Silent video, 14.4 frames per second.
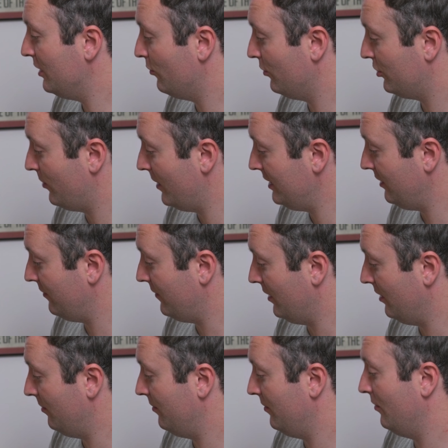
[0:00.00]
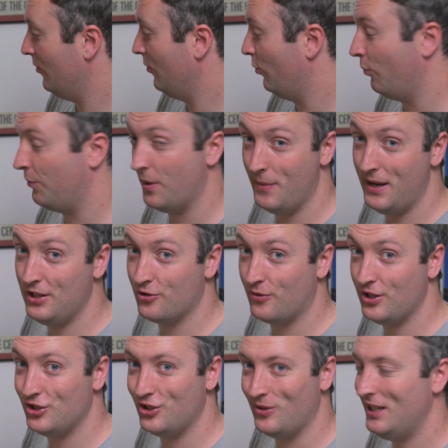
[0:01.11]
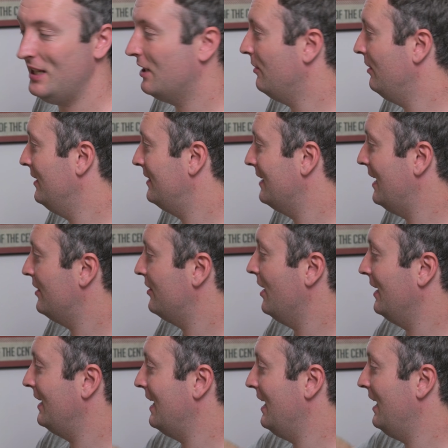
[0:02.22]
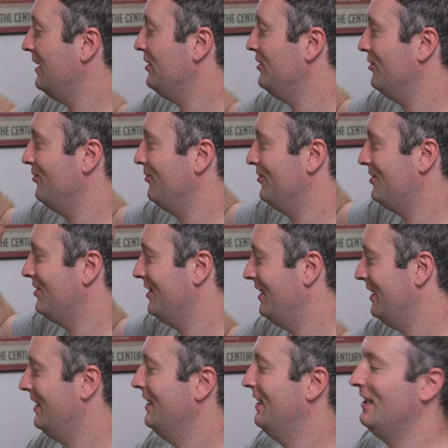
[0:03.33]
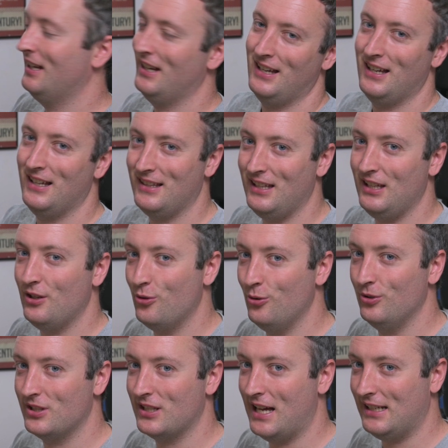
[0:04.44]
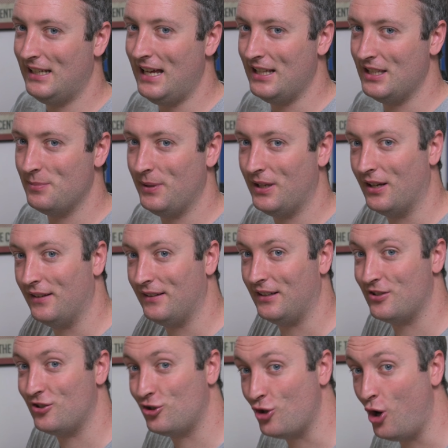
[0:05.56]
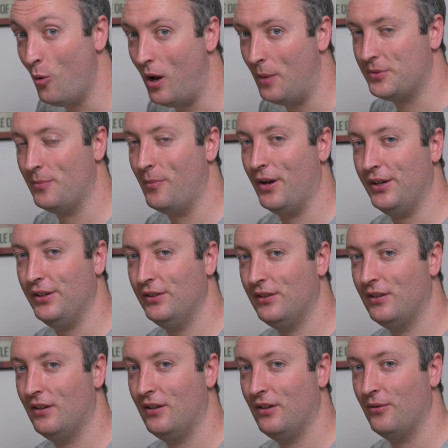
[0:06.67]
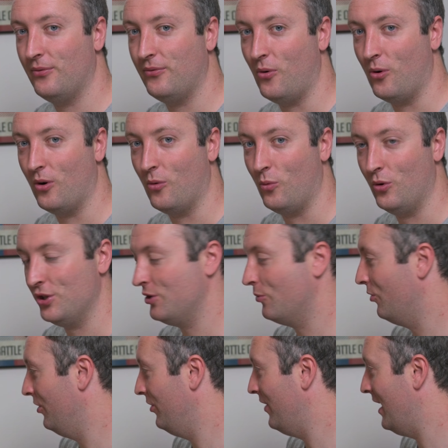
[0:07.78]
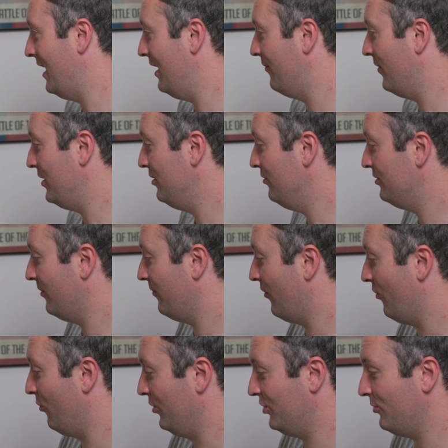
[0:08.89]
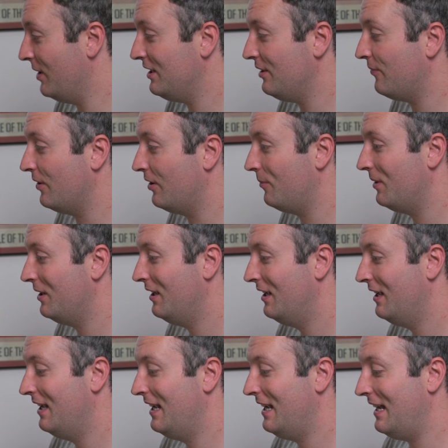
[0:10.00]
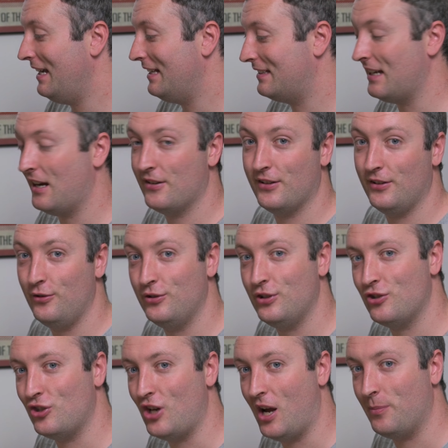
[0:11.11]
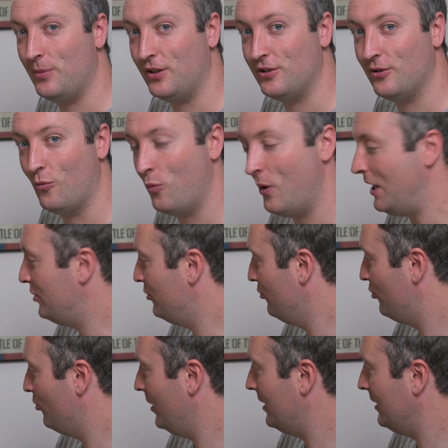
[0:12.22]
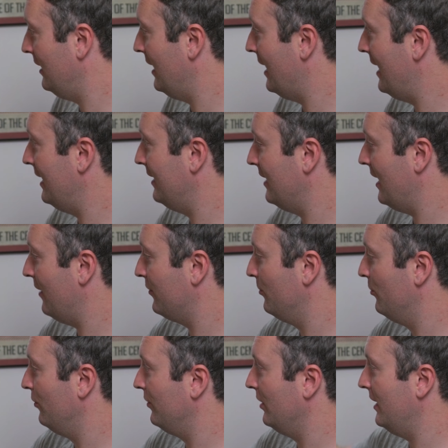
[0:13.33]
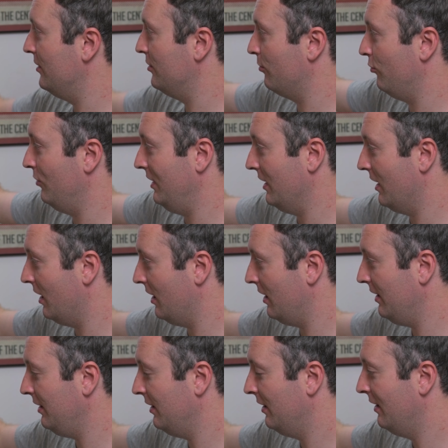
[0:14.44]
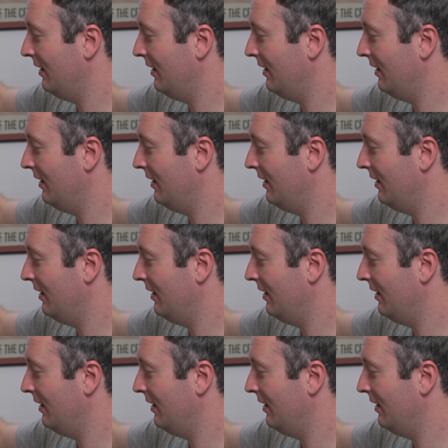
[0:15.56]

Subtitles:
120 film, the major issue here is that I can't use the CoolScan lens because it's so optimized for 1:1 that if I use it for 120 film, it starts to lose its sharpness way too quickly, and I have to move the lens up really high.